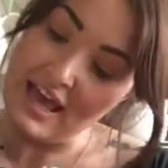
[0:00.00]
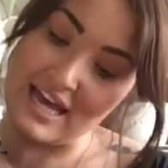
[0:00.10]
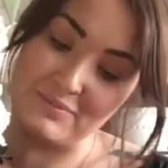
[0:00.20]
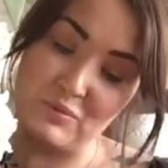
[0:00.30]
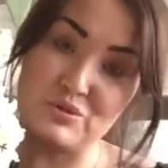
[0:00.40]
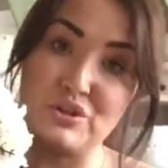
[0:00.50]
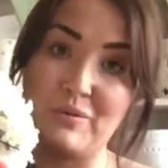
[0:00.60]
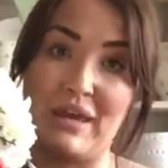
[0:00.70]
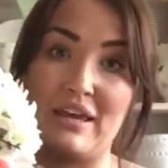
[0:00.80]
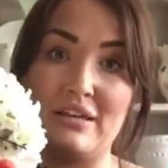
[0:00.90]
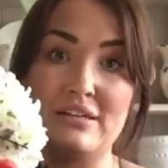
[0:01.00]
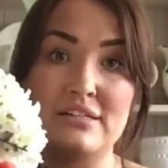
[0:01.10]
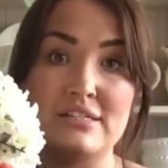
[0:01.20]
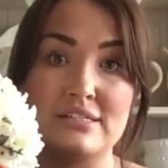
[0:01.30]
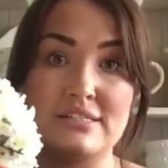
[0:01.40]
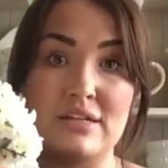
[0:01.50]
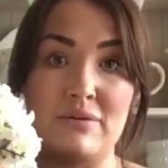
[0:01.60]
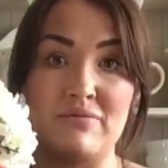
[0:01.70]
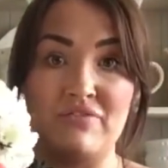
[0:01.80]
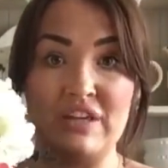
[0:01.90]
add more to it. So
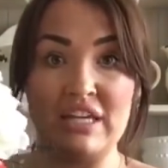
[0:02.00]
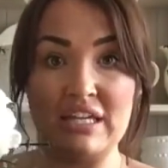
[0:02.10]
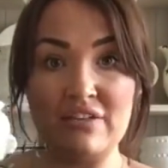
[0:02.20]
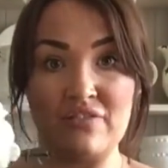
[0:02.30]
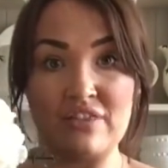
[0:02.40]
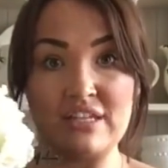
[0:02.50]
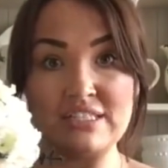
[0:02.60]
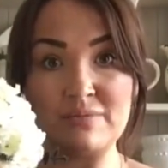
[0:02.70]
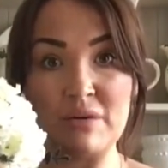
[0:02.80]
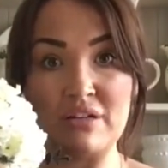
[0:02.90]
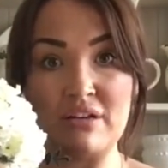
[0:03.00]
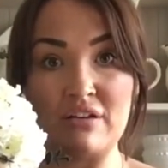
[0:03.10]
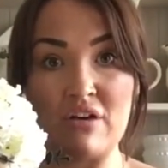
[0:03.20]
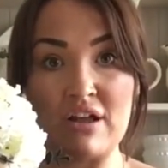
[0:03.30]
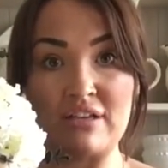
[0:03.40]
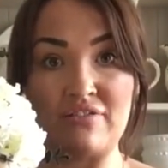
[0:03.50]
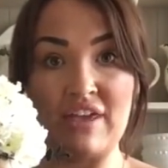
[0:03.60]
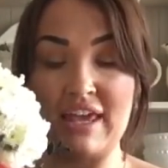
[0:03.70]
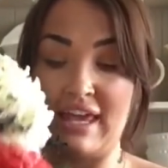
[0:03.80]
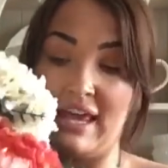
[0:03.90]
I'm thinking of this one kind of
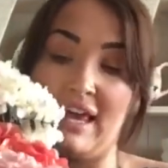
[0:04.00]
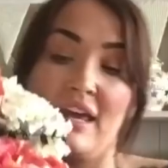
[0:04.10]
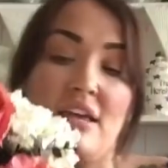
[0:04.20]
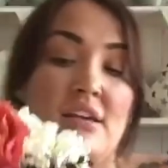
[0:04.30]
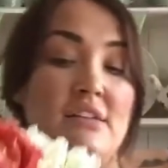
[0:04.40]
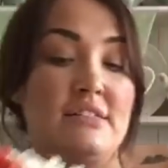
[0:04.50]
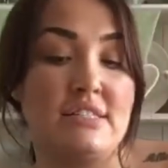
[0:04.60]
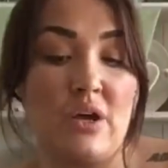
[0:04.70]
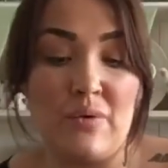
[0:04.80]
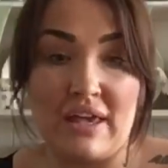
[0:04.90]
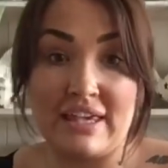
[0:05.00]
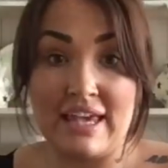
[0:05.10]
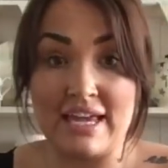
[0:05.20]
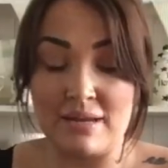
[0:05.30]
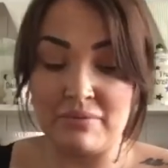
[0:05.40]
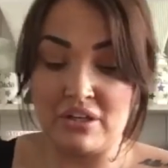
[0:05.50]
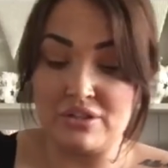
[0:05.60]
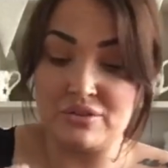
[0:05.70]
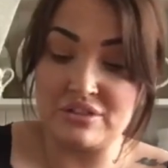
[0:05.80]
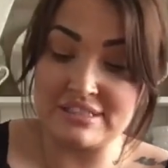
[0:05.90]
here. So again, I'm
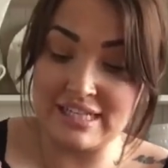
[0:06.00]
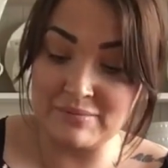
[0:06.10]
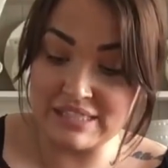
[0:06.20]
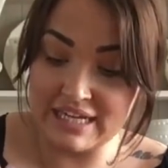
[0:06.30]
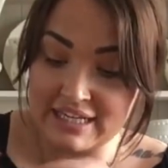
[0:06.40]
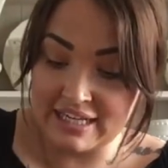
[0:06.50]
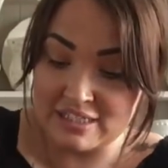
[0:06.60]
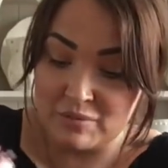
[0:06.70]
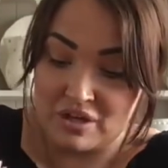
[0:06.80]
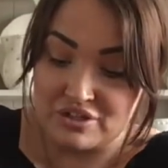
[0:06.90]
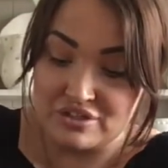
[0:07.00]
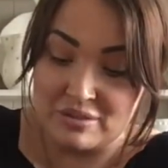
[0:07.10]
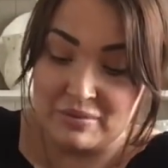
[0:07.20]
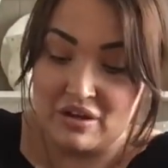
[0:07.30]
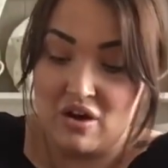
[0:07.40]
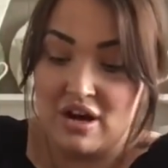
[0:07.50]
going to do the same technique as what I just done with the